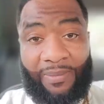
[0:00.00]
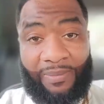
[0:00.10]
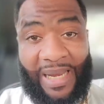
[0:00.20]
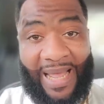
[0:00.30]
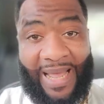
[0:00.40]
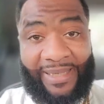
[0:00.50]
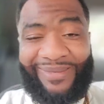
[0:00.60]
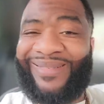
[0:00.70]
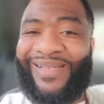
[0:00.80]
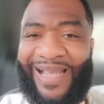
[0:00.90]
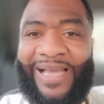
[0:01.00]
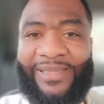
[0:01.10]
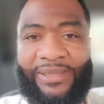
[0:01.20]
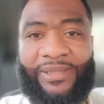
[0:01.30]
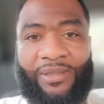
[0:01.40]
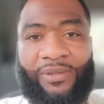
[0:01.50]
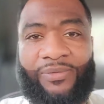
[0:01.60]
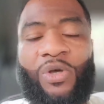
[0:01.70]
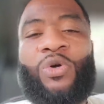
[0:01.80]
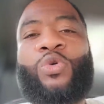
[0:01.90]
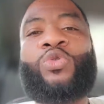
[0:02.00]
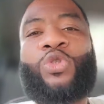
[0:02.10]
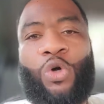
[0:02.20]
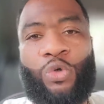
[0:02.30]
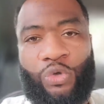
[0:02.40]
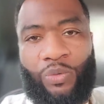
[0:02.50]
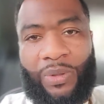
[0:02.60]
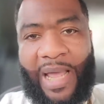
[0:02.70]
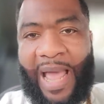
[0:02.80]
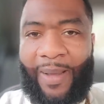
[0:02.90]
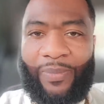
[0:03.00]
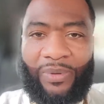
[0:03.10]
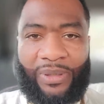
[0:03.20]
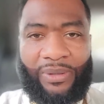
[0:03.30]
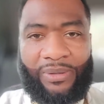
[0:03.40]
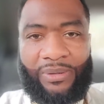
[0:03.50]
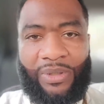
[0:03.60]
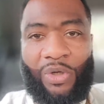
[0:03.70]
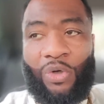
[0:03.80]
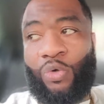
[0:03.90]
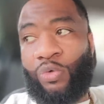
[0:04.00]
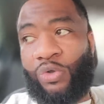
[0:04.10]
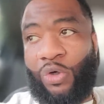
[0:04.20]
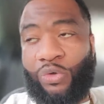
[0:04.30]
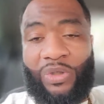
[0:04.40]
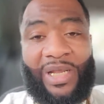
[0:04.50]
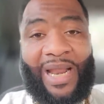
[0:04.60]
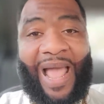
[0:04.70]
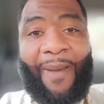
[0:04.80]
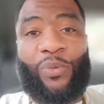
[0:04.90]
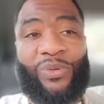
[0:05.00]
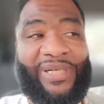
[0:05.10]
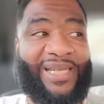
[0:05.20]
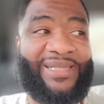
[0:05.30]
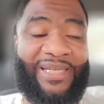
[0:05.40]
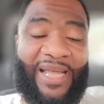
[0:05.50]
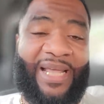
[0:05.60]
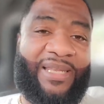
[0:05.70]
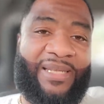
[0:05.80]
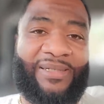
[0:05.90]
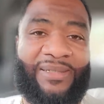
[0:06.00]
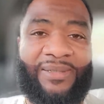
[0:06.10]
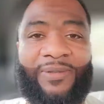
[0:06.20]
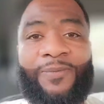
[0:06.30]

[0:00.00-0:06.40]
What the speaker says: I'm blind, ask yourself, who told you what an apple is? Who told you that an apple tastes like this?